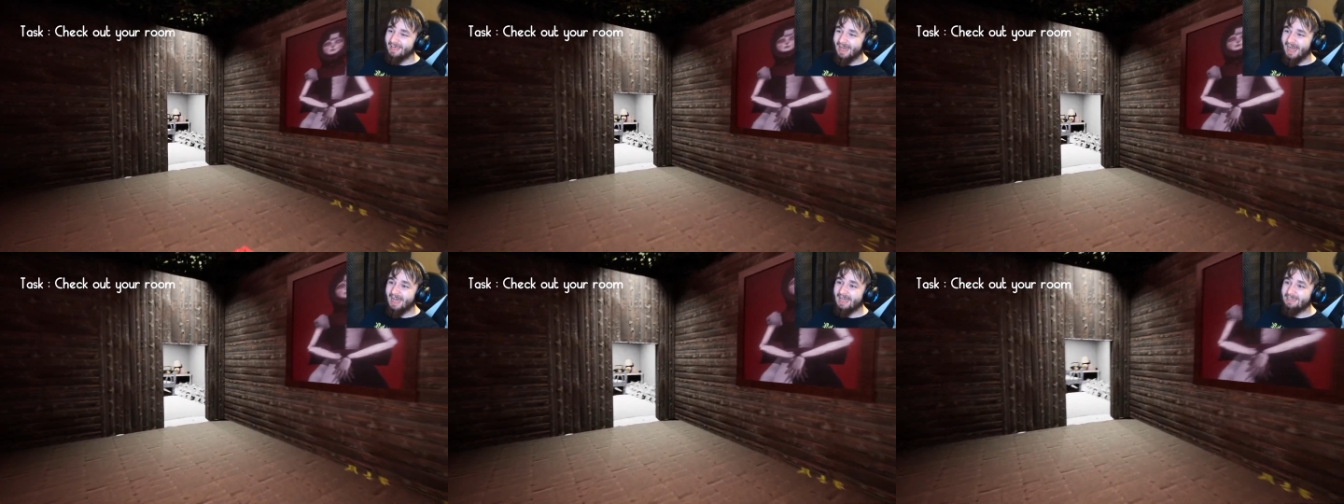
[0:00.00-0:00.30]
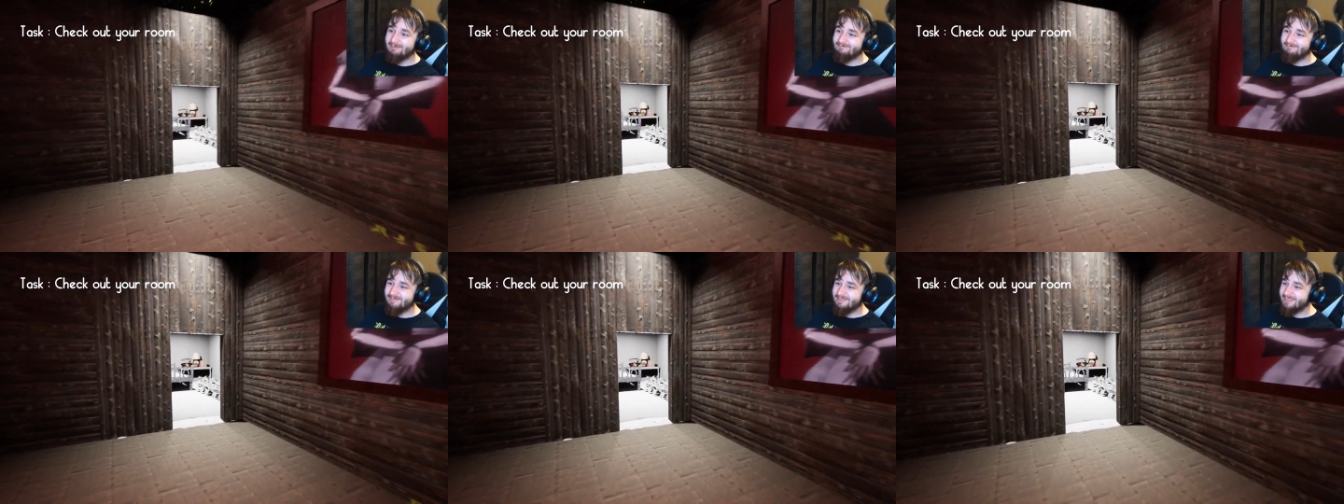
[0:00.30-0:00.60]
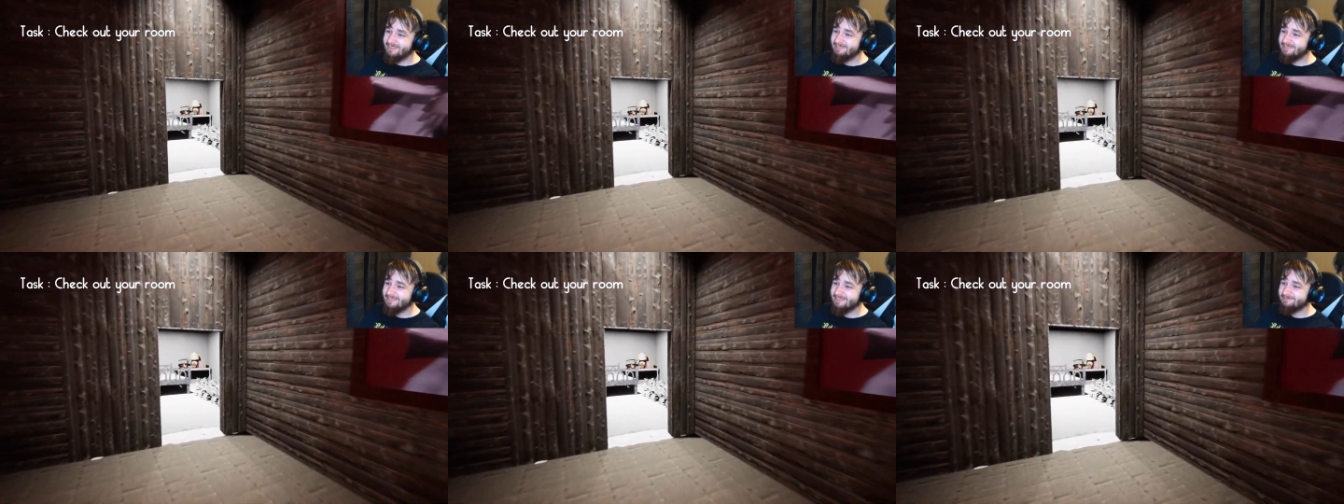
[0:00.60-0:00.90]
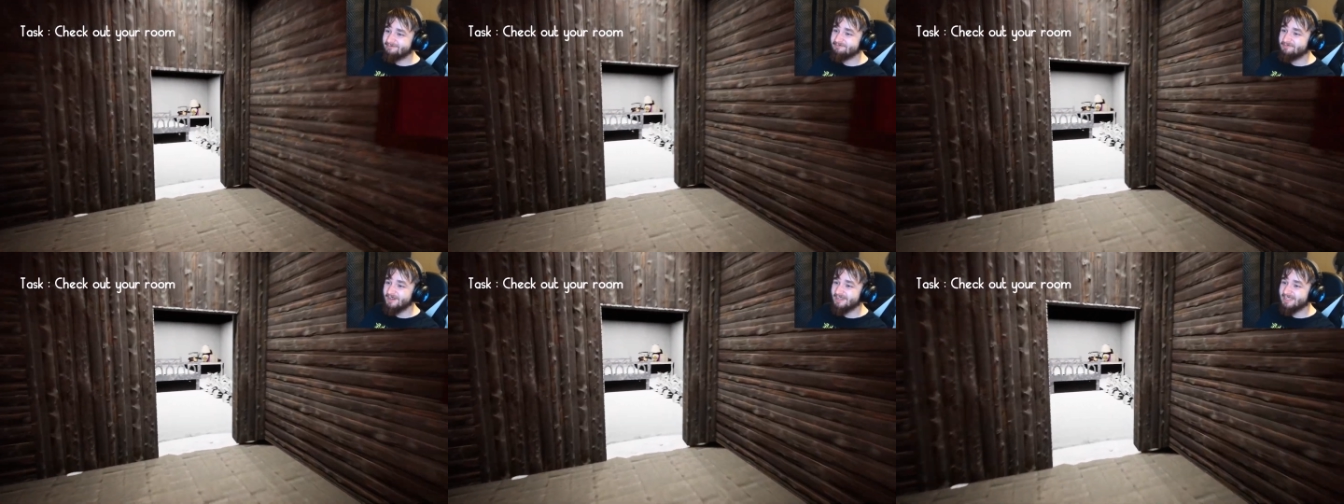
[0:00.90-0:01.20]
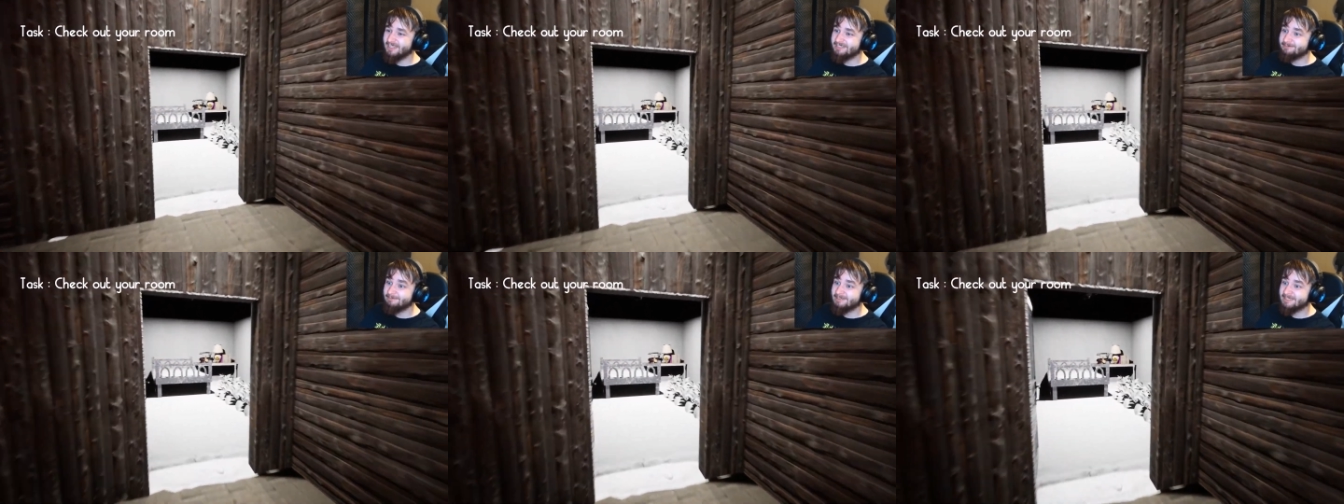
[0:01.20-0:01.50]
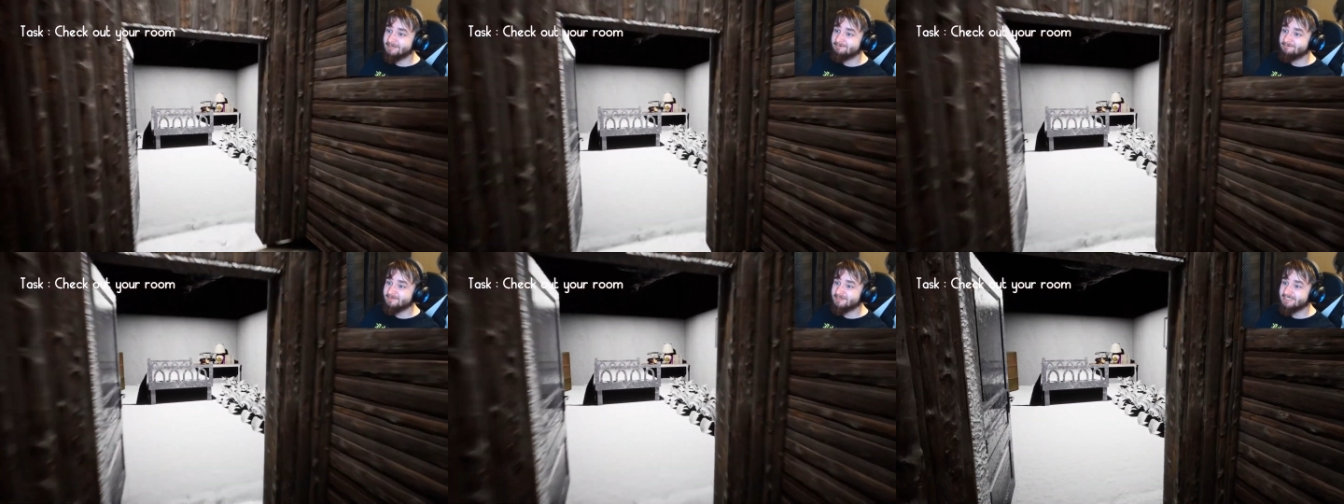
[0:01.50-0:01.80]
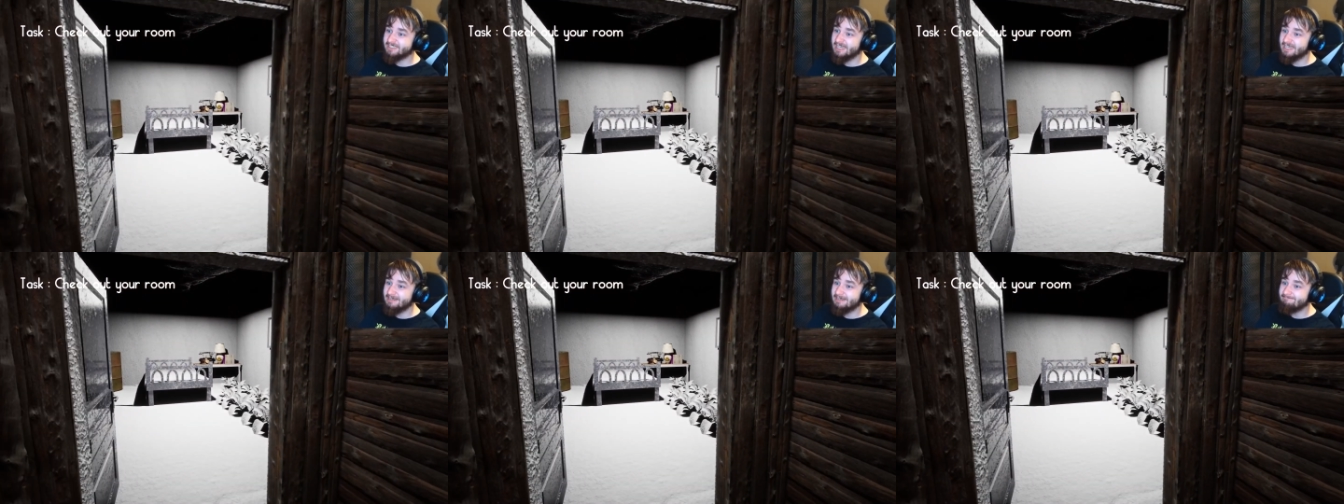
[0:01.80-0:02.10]
I've been in this fucking map for
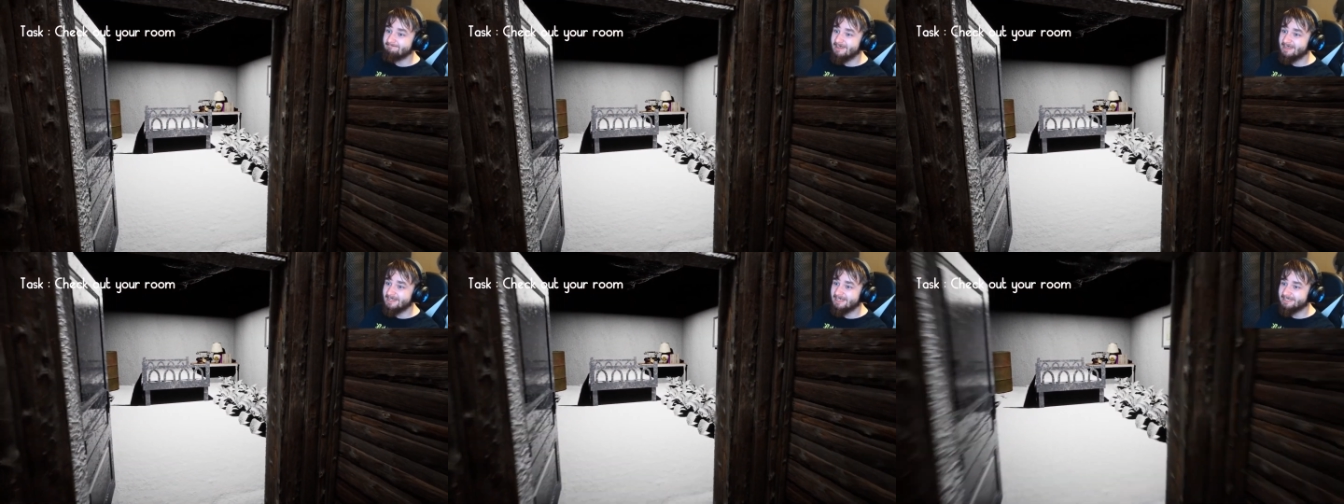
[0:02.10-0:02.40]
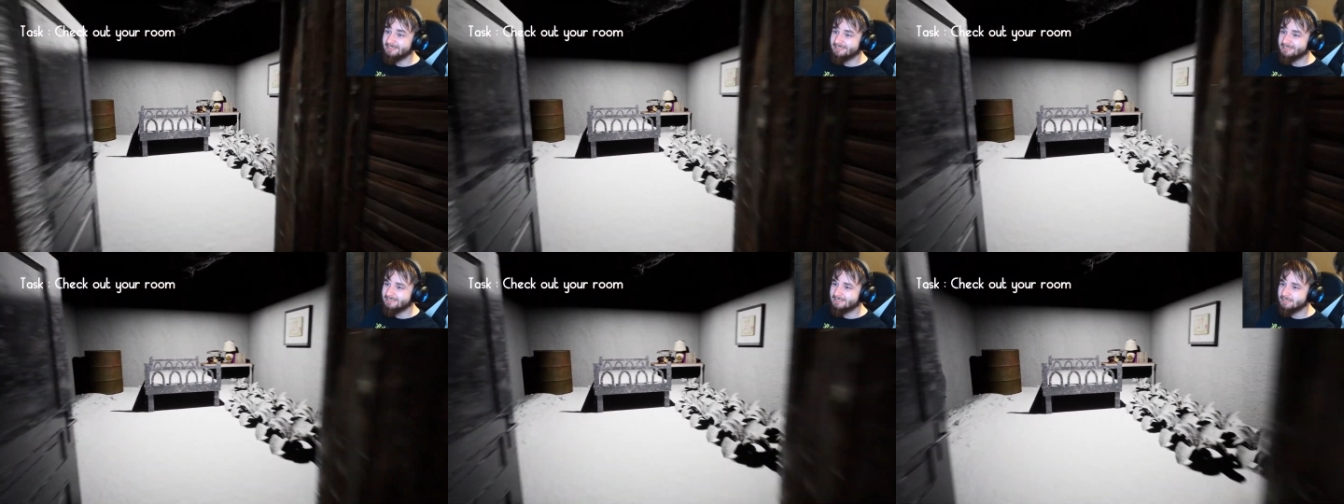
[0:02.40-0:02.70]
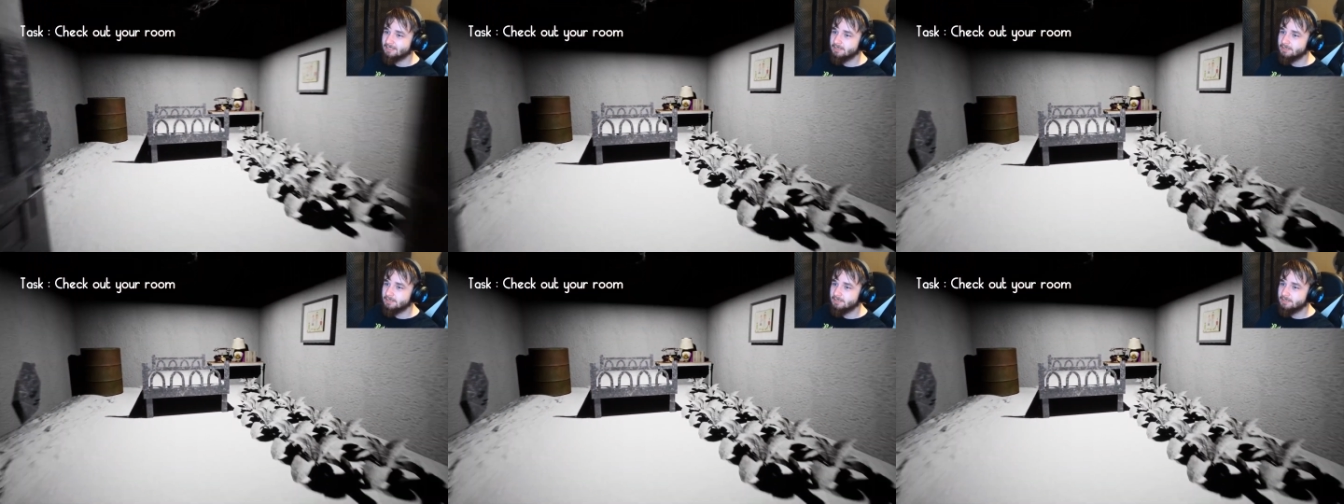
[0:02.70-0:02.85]
ten minutes!